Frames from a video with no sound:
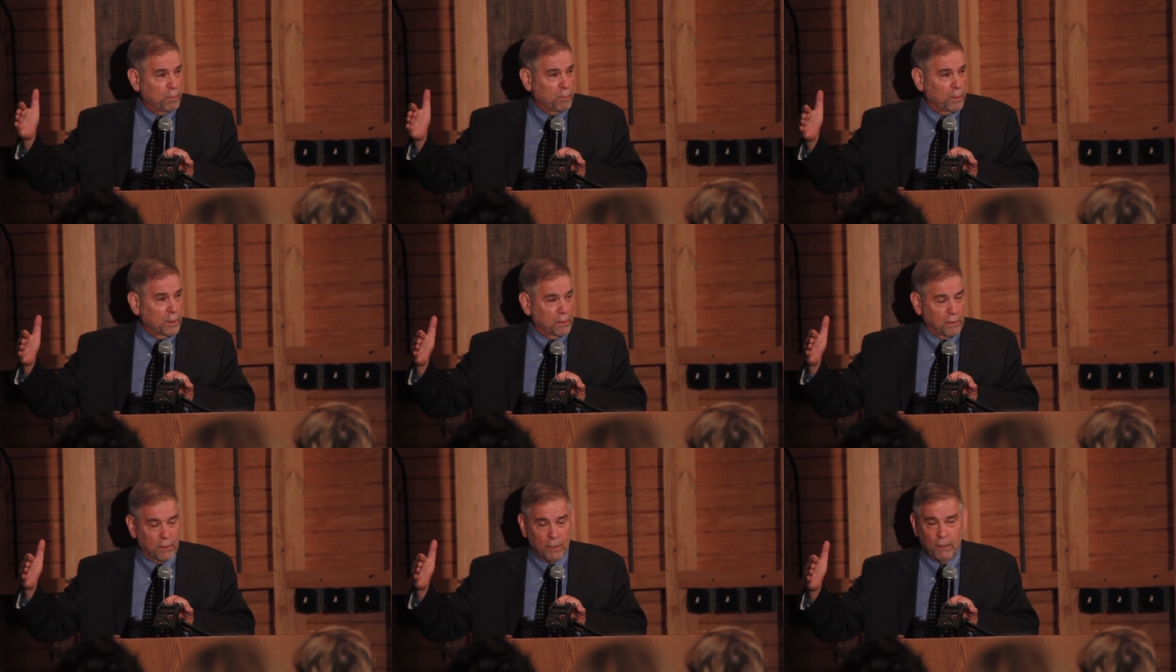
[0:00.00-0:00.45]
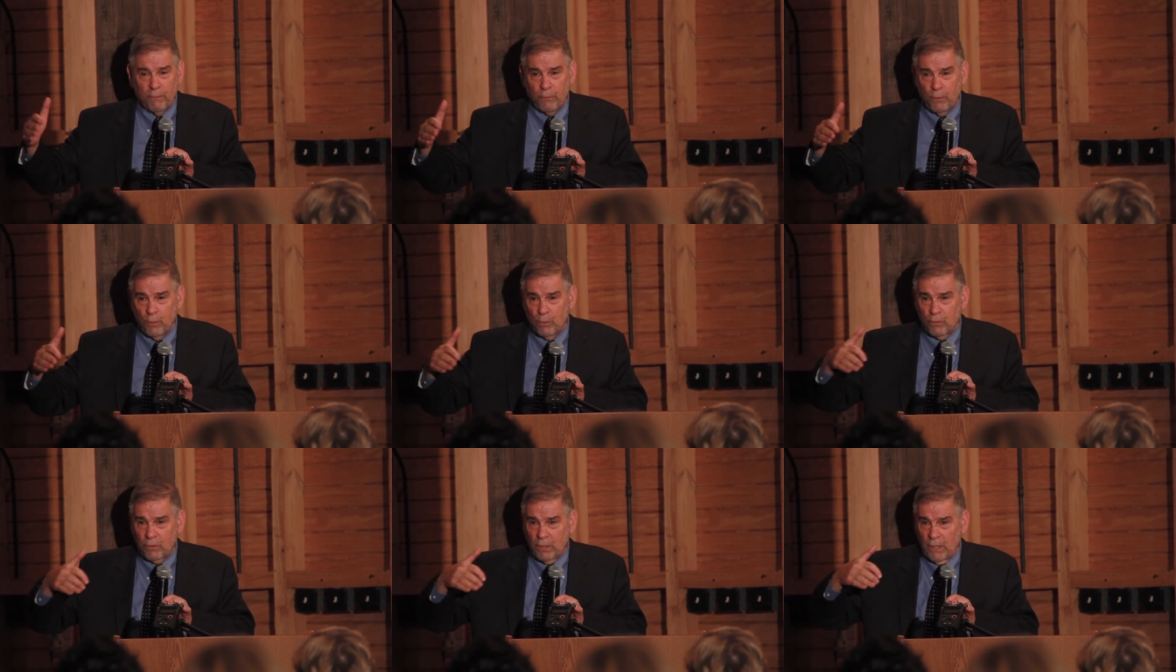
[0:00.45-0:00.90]
but if
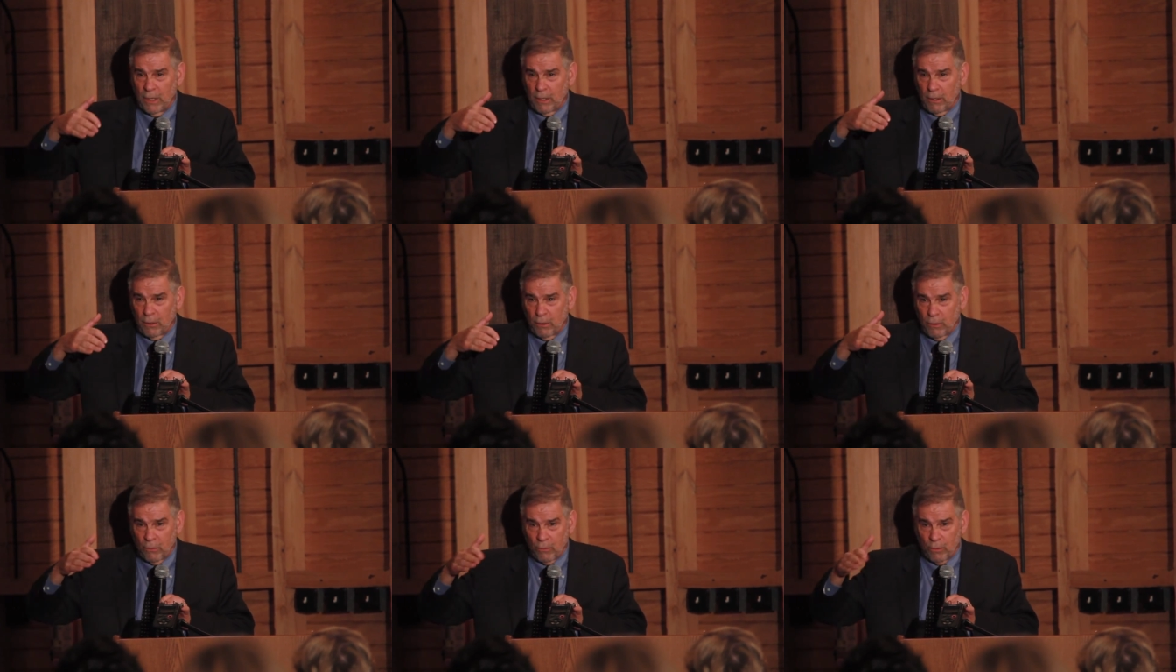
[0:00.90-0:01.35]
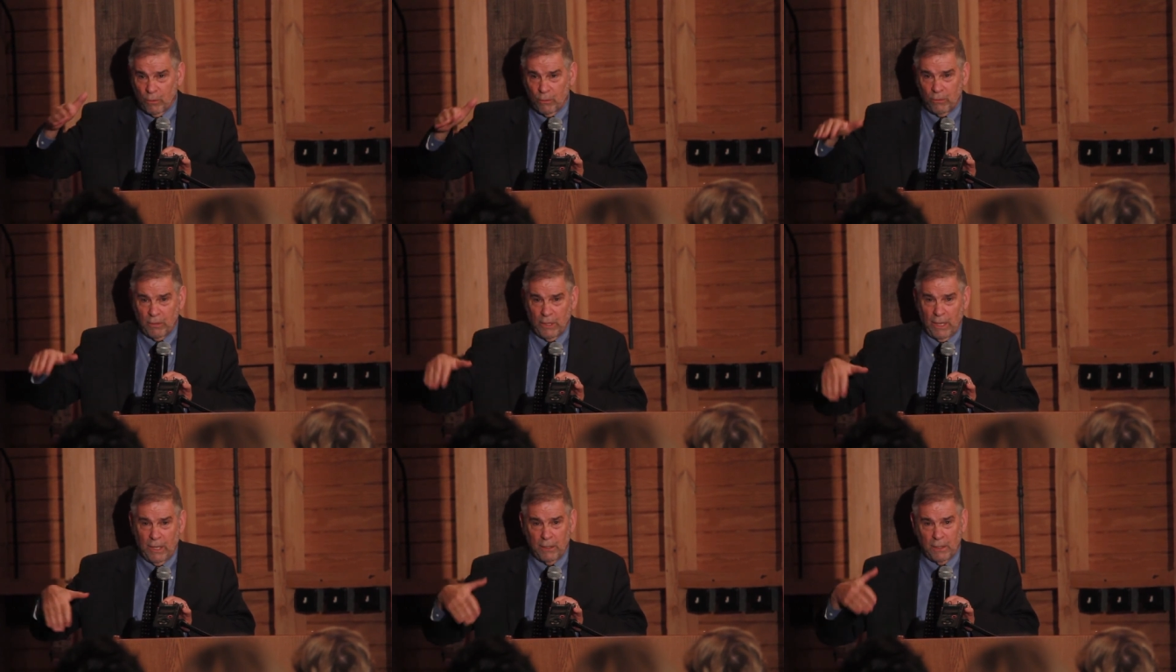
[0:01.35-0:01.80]
you take the
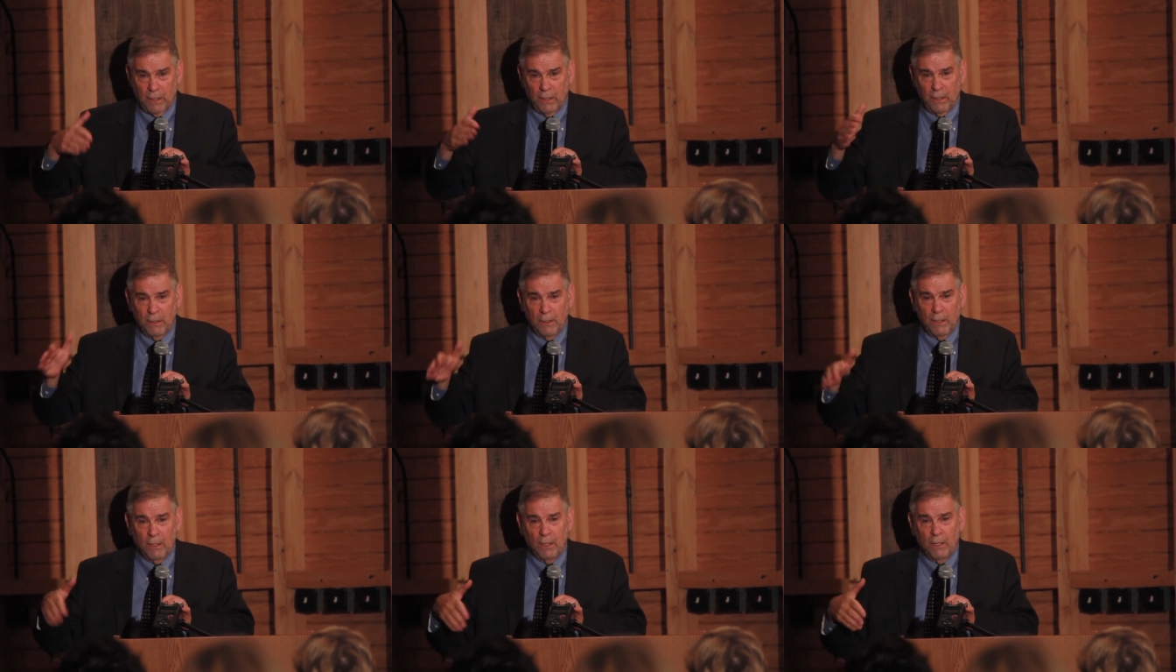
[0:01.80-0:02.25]
totality